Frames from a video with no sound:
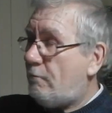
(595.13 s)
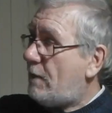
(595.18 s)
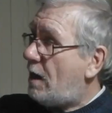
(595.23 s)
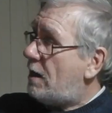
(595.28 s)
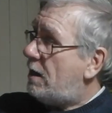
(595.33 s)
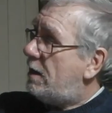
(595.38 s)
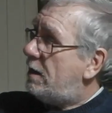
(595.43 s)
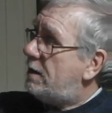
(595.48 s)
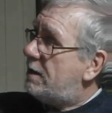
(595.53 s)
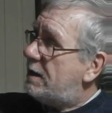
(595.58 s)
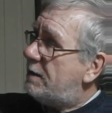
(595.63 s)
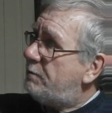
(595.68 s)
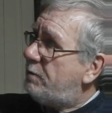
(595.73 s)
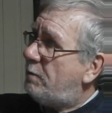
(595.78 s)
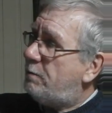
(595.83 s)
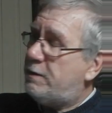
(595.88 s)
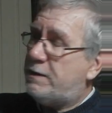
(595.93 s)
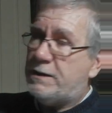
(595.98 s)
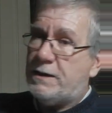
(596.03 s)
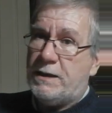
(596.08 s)
They
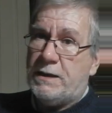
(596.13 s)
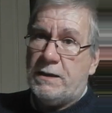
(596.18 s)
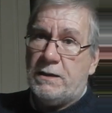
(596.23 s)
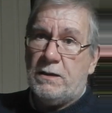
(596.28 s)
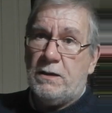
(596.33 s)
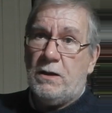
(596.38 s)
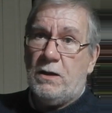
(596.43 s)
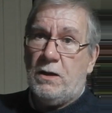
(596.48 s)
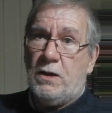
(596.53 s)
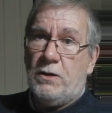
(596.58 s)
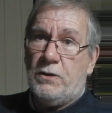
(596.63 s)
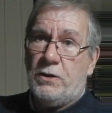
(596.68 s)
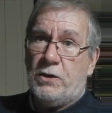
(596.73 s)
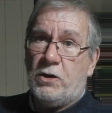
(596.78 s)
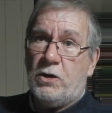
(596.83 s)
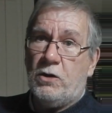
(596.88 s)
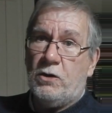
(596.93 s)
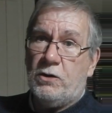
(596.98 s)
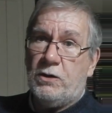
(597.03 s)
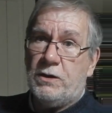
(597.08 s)
probably did other
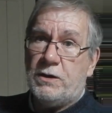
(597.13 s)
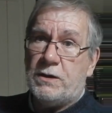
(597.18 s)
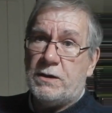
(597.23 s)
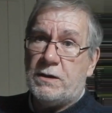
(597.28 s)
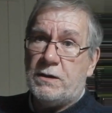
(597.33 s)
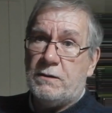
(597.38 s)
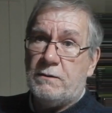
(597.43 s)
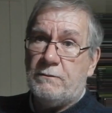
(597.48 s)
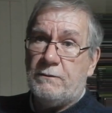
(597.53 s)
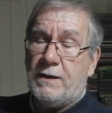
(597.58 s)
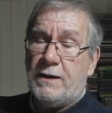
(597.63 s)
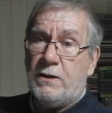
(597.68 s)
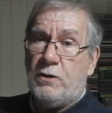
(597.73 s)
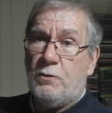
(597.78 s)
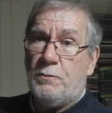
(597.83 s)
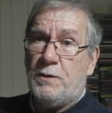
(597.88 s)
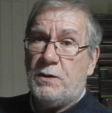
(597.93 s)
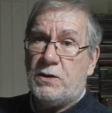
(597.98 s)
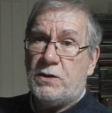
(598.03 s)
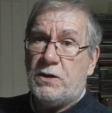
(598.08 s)
colours, They
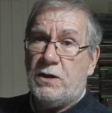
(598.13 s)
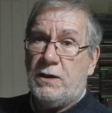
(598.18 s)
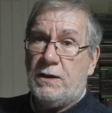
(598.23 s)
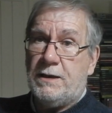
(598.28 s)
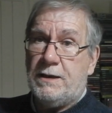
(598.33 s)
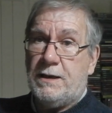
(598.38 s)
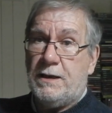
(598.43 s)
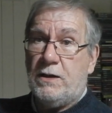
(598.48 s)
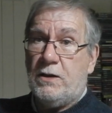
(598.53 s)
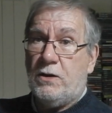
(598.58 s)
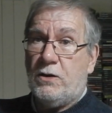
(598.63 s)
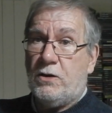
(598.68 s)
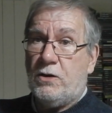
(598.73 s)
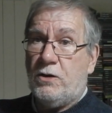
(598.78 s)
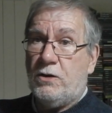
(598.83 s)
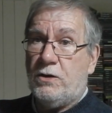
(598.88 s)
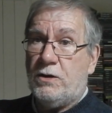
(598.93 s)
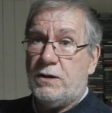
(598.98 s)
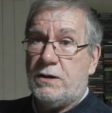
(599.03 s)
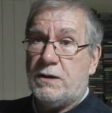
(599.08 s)
almost certainly did other
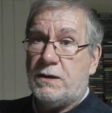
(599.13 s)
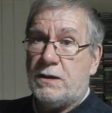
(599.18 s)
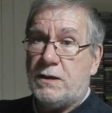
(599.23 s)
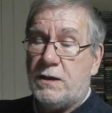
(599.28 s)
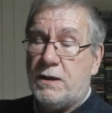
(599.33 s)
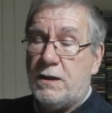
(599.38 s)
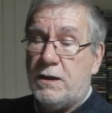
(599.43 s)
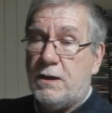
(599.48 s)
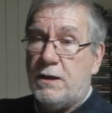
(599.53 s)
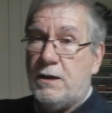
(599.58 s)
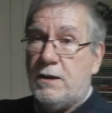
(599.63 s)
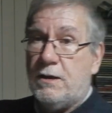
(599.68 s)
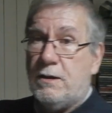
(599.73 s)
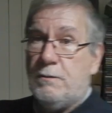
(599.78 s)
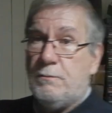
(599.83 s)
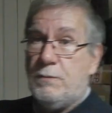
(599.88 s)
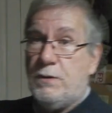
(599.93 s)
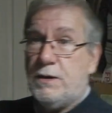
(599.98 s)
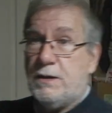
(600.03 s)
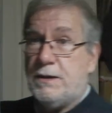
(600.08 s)
colours,
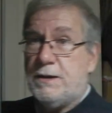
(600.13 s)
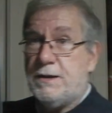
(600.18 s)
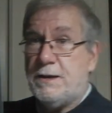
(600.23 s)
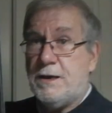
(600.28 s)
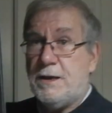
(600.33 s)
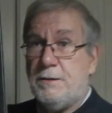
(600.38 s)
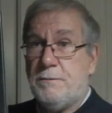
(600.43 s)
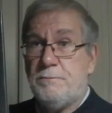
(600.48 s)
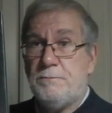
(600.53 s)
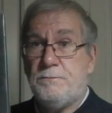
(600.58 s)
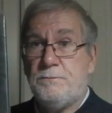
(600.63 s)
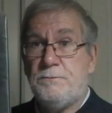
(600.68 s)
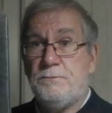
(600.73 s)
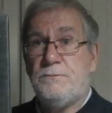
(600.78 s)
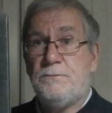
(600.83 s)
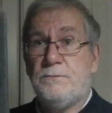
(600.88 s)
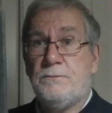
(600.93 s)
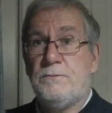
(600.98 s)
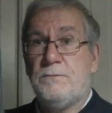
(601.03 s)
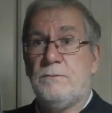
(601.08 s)
but
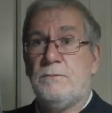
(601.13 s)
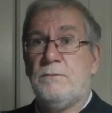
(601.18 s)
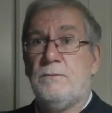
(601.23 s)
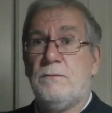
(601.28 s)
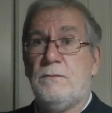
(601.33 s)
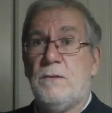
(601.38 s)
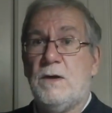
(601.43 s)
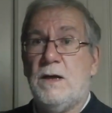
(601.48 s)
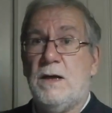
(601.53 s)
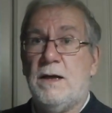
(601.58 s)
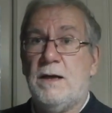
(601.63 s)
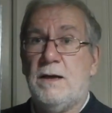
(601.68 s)
yeah,